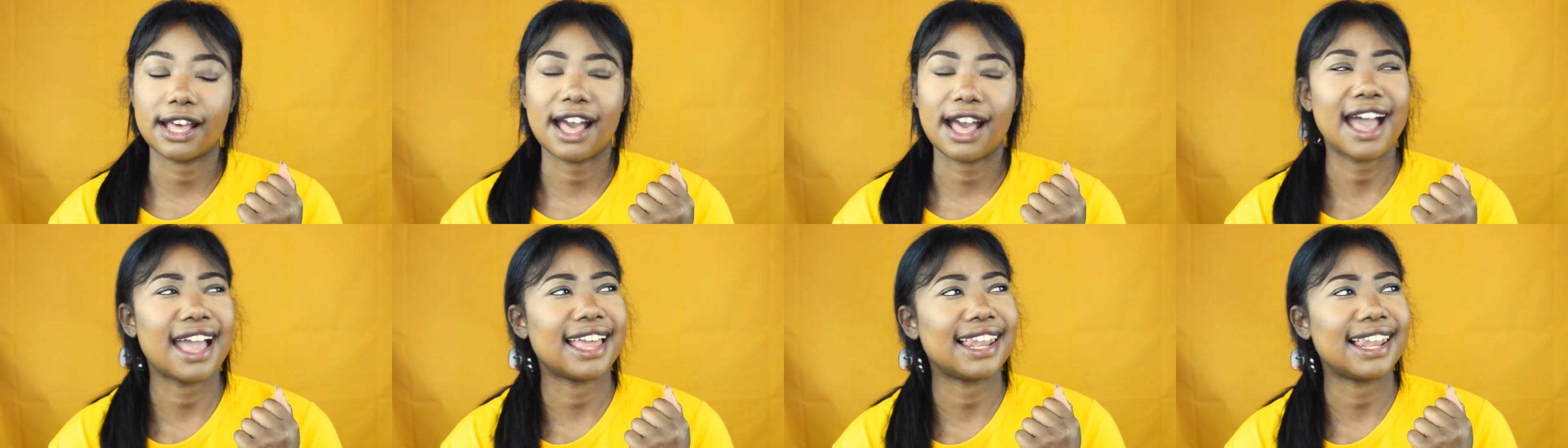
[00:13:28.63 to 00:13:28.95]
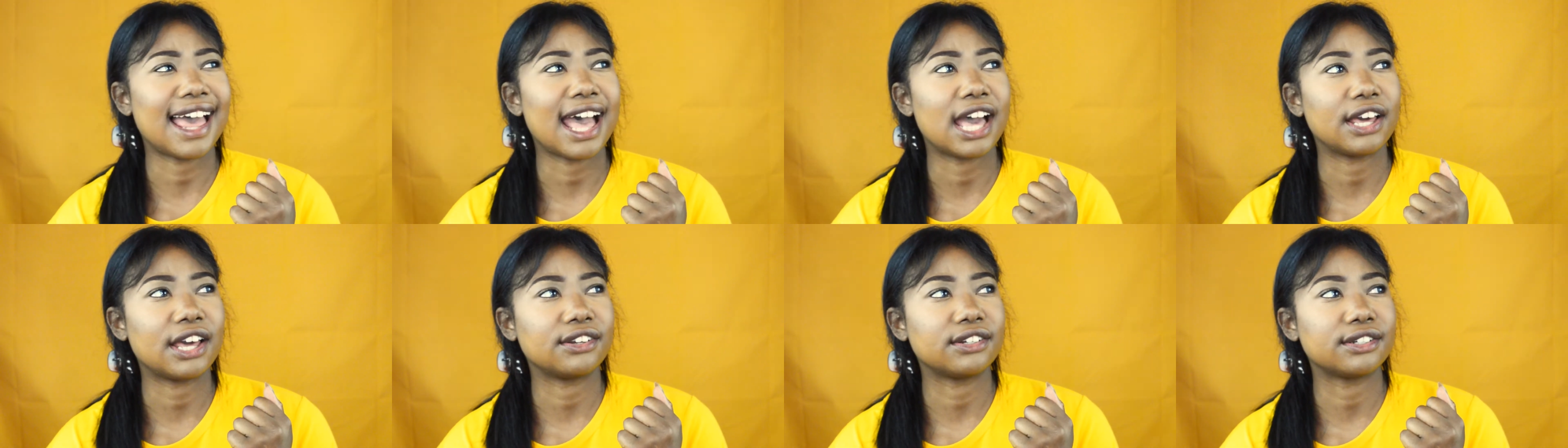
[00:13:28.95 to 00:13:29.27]

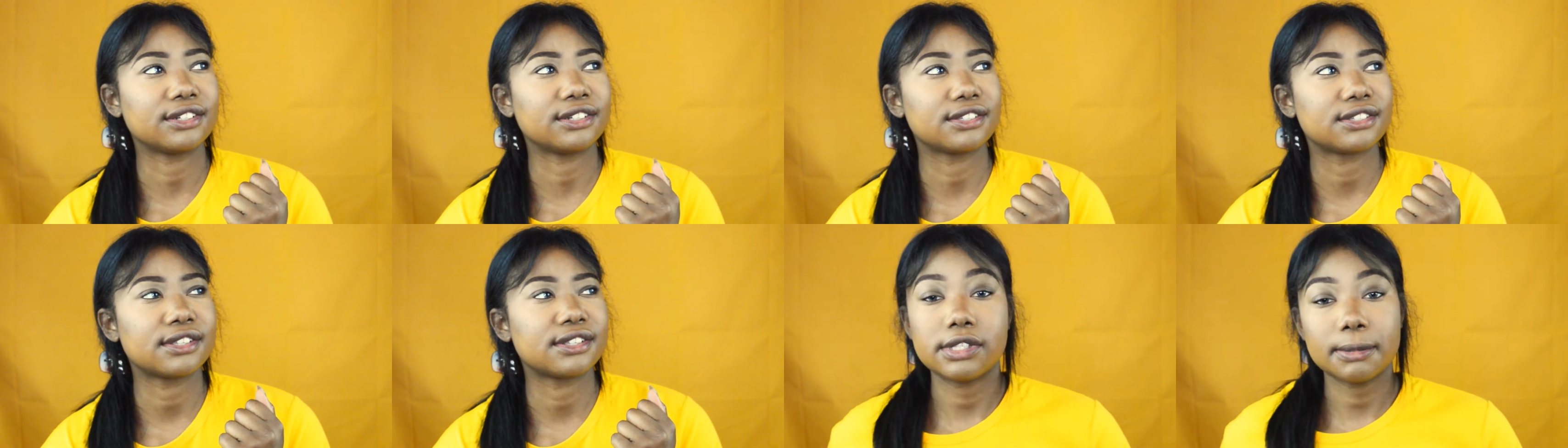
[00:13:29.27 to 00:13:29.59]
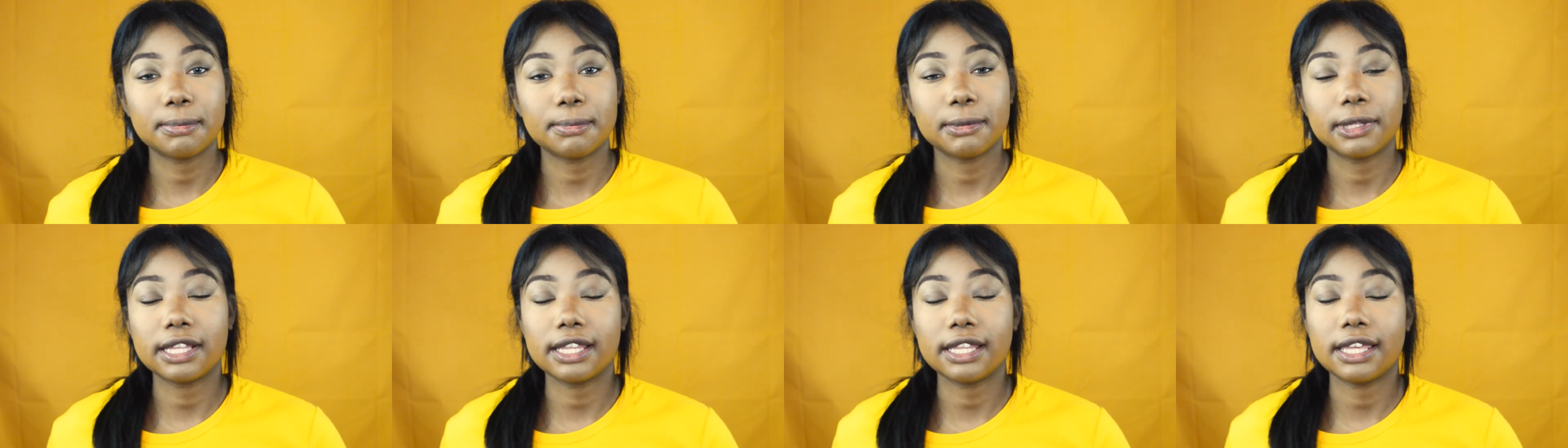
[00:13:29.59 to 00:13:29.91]
Highlighters. So
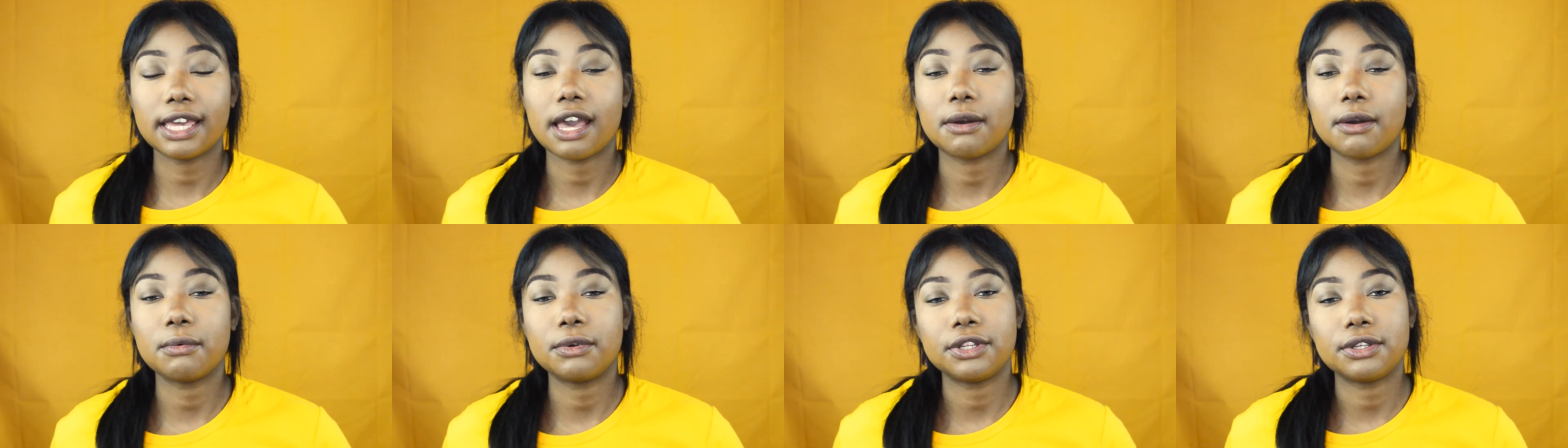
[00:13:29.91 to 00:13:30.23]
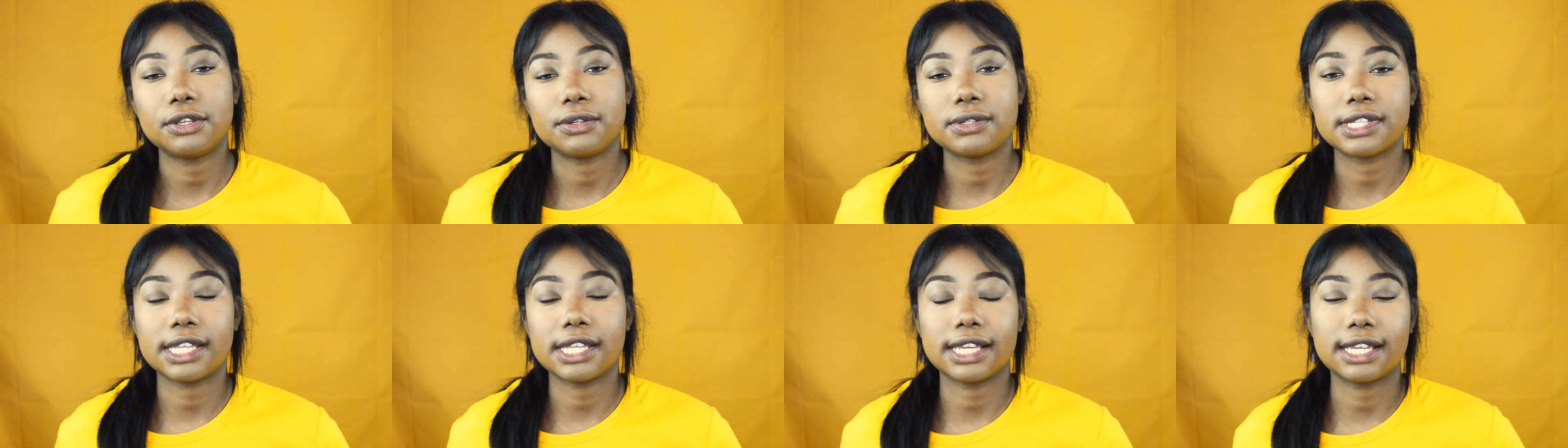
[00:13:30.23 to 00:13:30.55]
typically I would
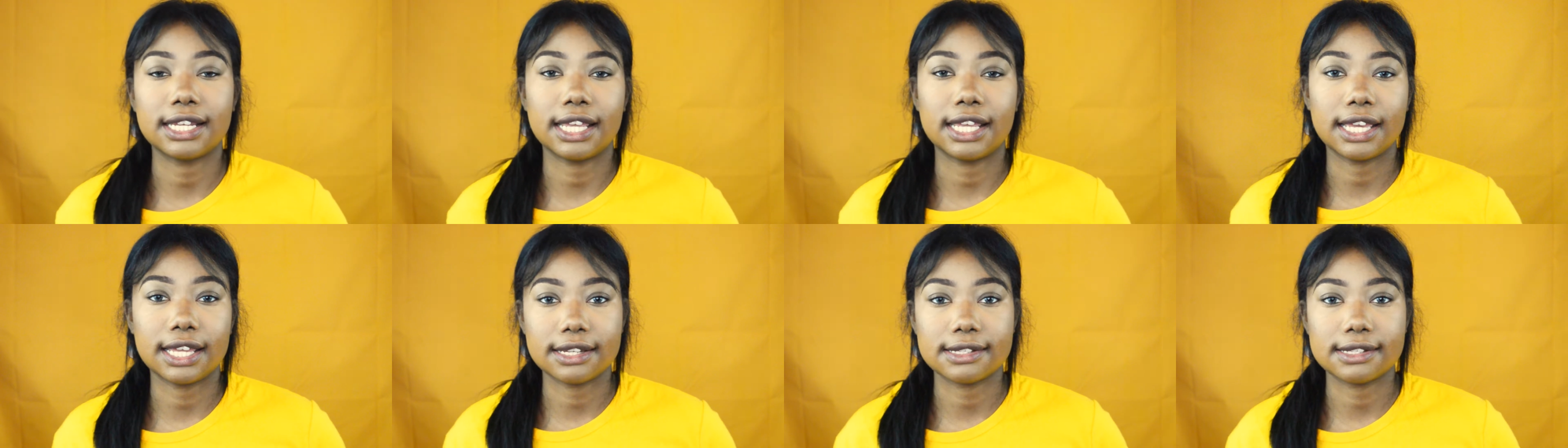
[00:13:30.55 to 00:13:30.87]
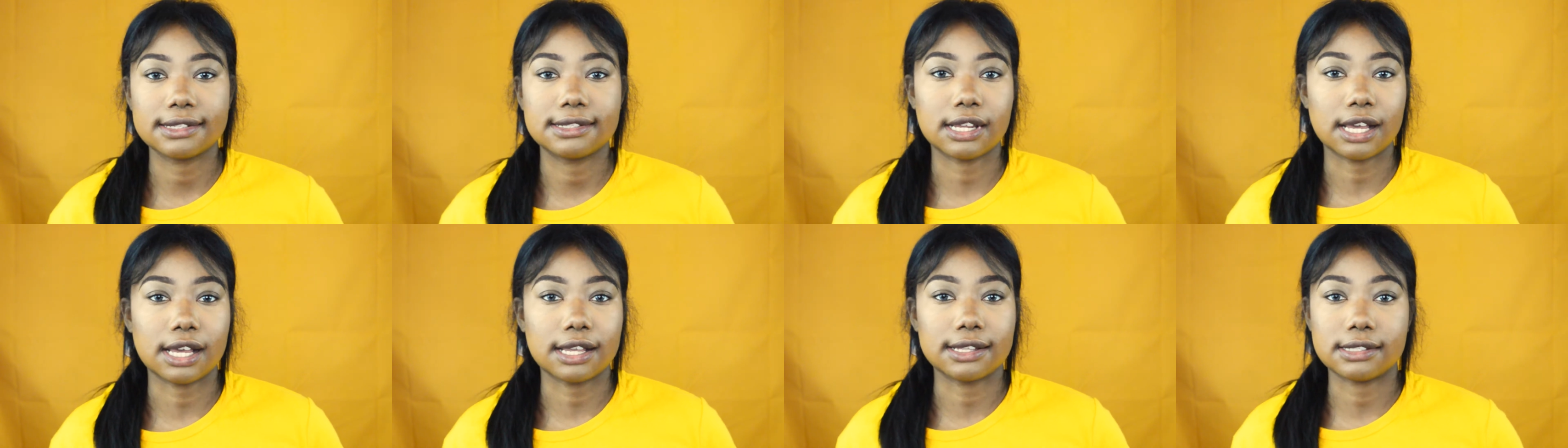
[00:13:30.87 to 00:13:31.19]
use like an
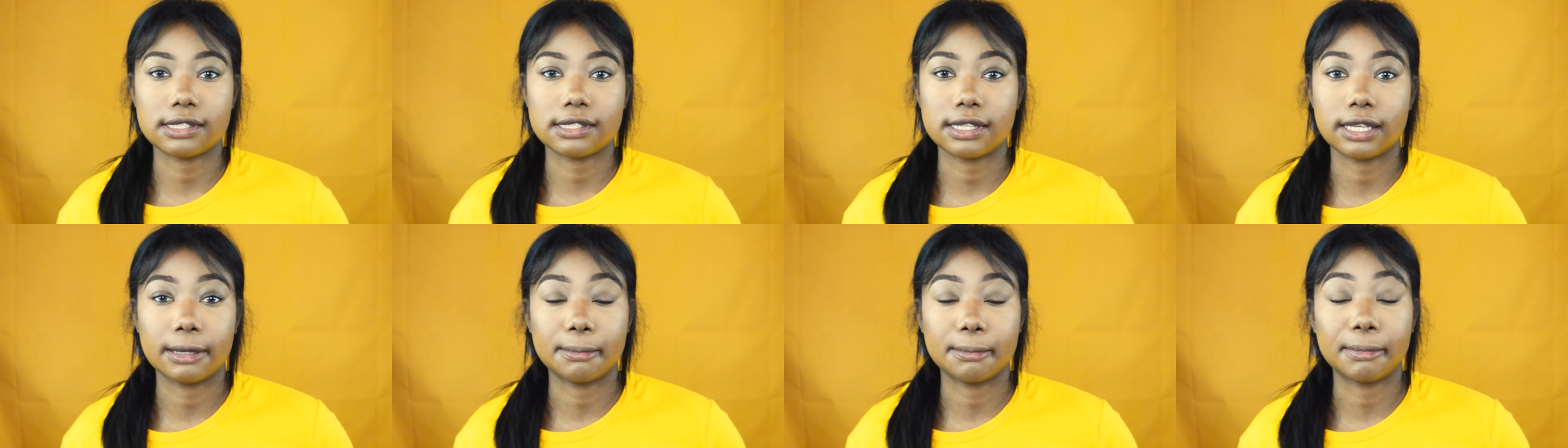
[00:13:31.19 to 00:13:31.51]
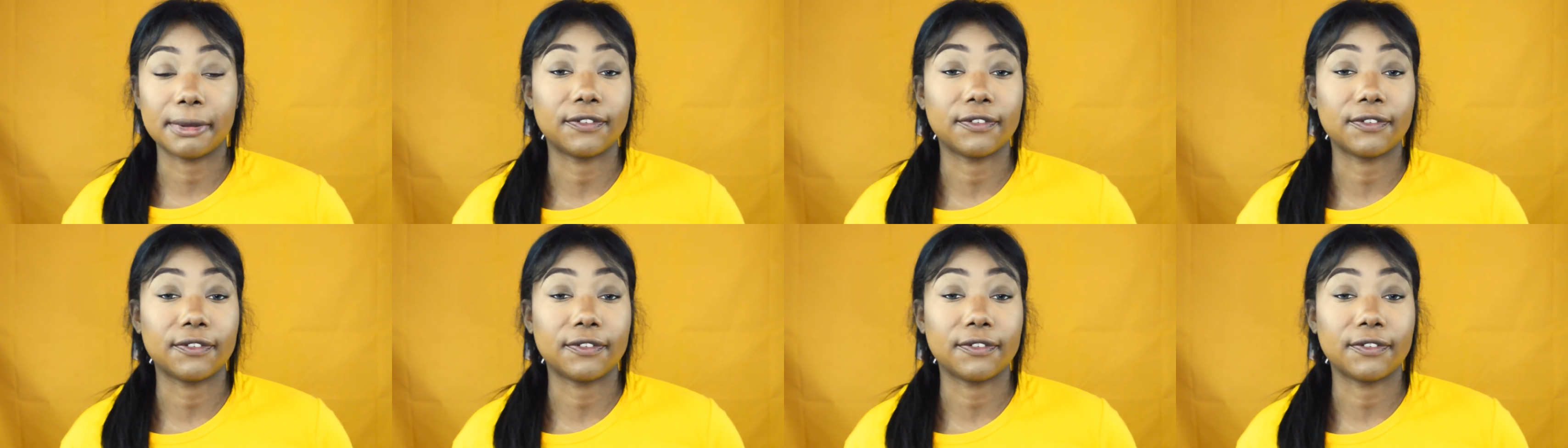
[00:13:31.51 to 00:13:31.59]
Anastasia